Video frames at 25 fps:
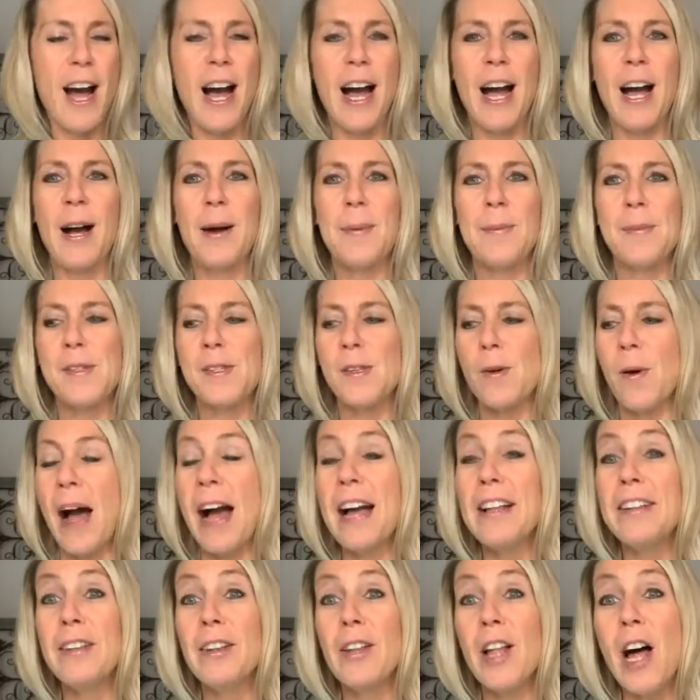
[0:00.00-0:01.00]
Um, so
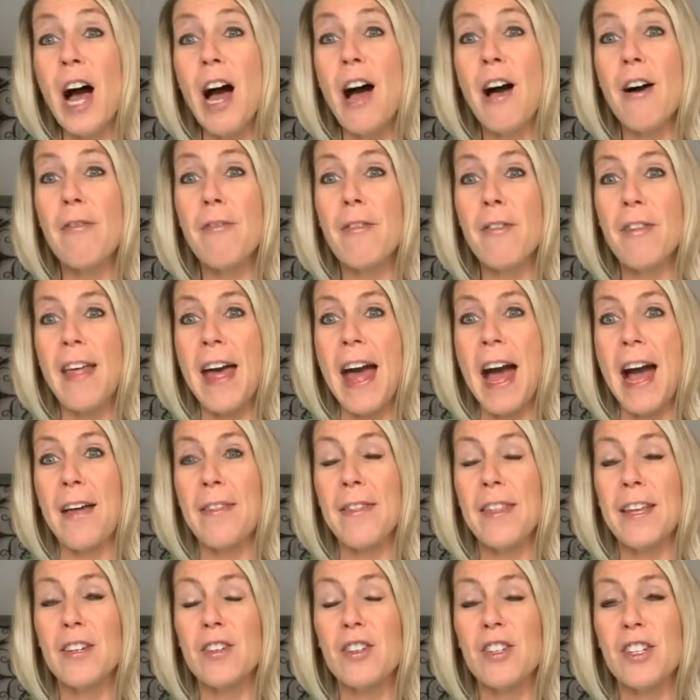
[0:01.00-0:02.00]
I love
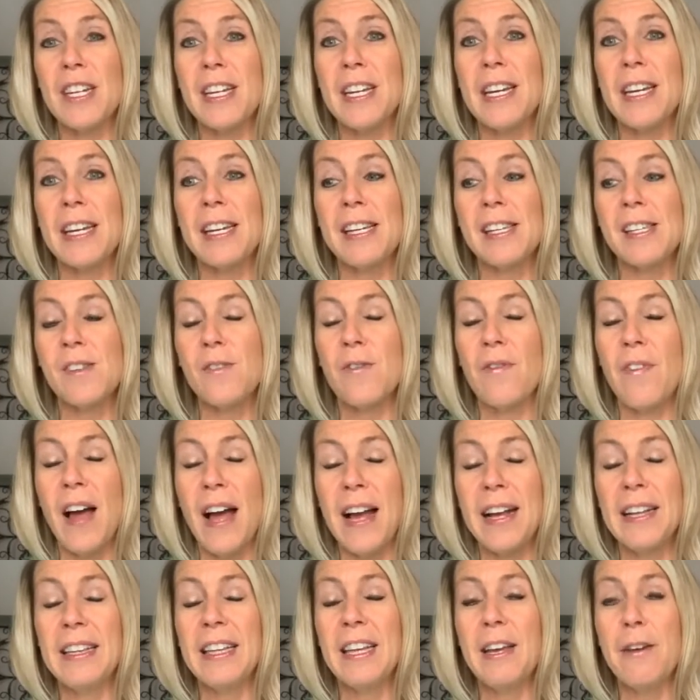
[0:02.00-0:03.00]
that, that she is
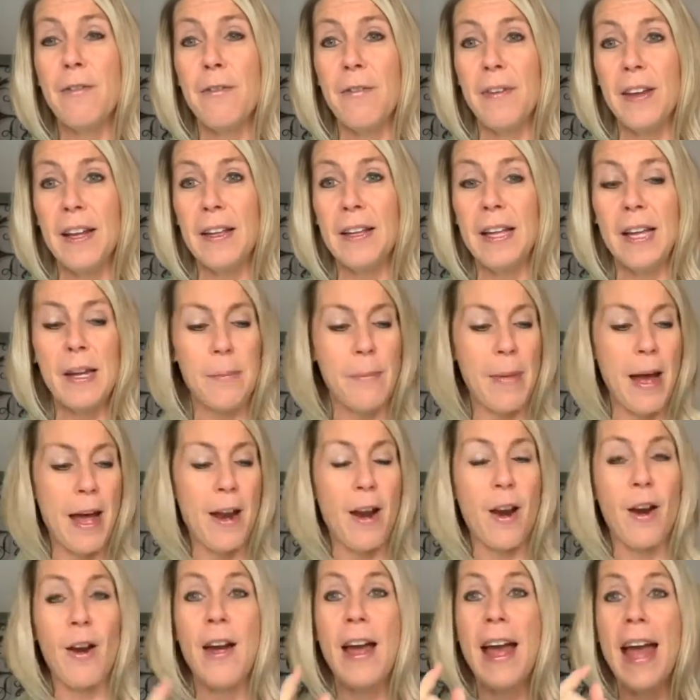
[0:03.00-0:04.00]
finally feeling
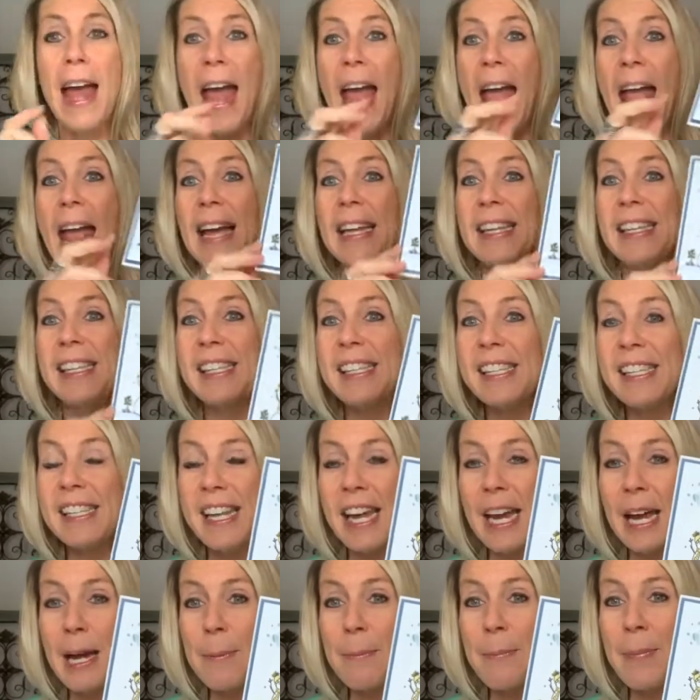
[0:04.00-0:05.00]
better and
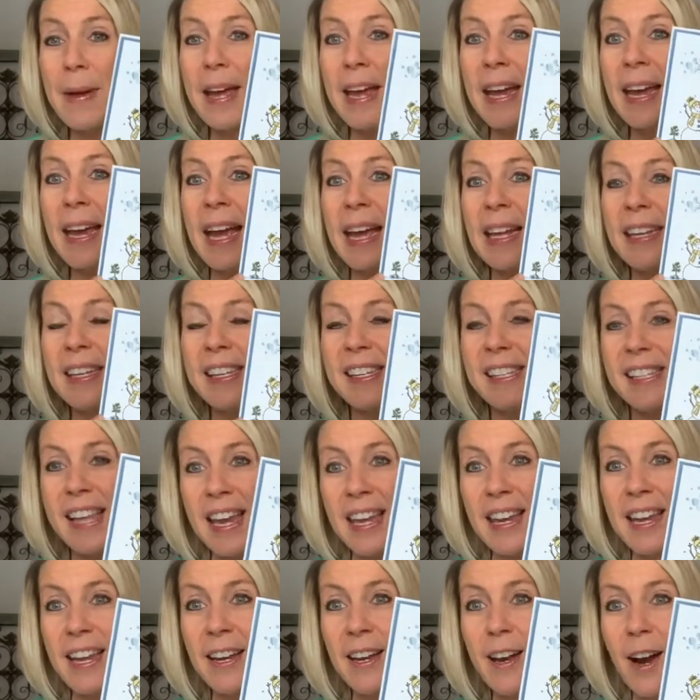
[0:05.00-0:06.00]
stamping and
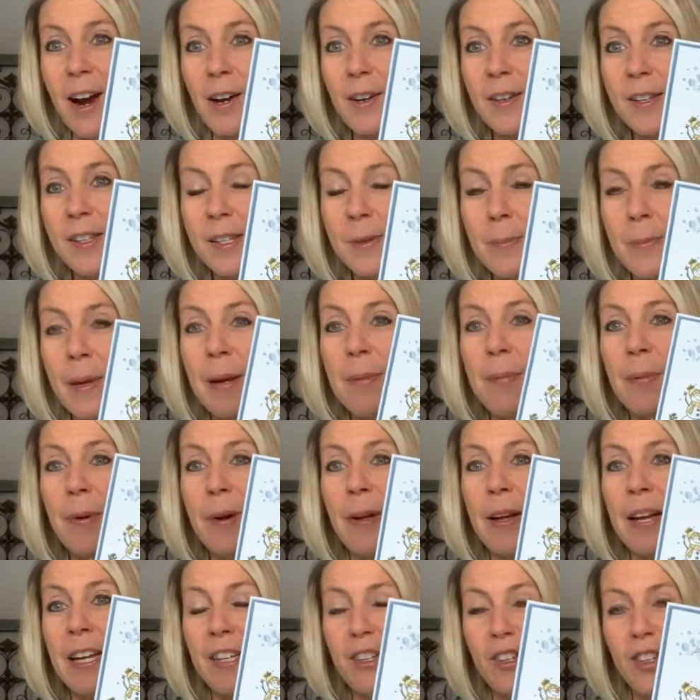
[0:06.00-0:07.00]
sending cards to
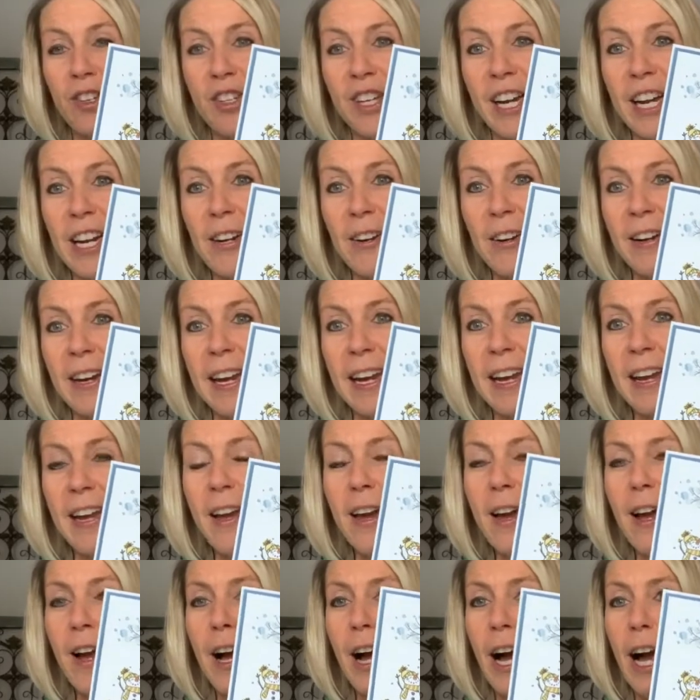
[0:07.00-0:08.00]
people and sharing
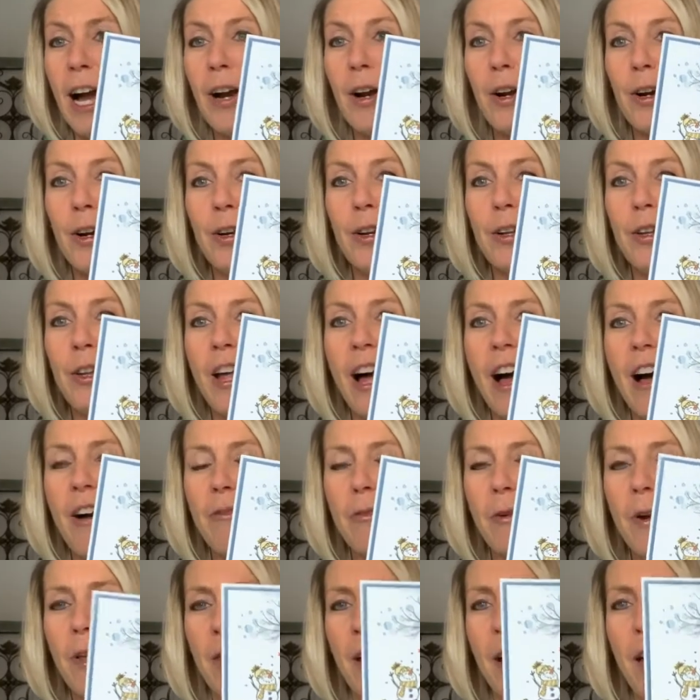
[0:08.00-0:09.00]
her
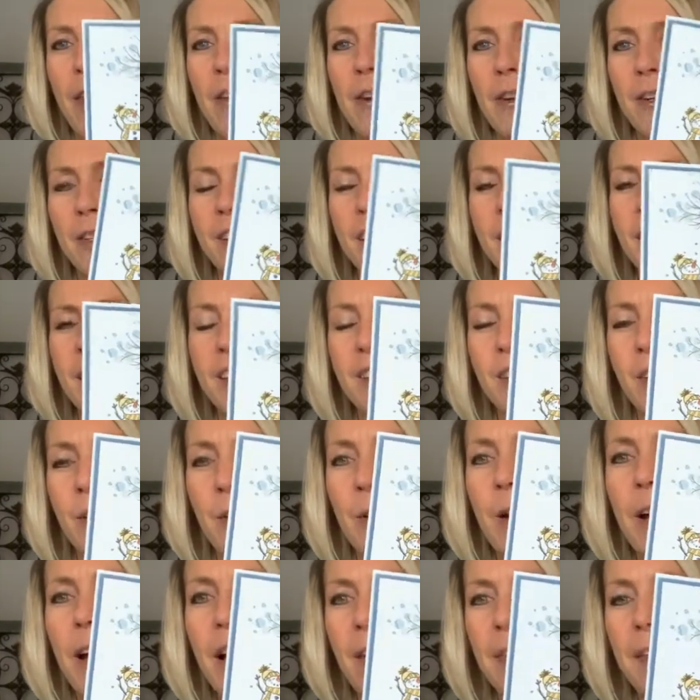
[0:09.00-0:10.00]
love with others. And
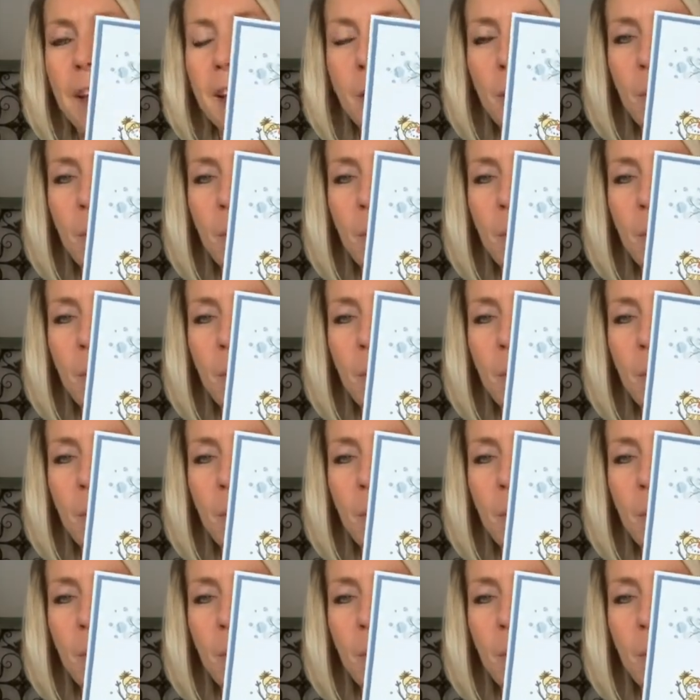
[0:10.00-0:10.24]
so this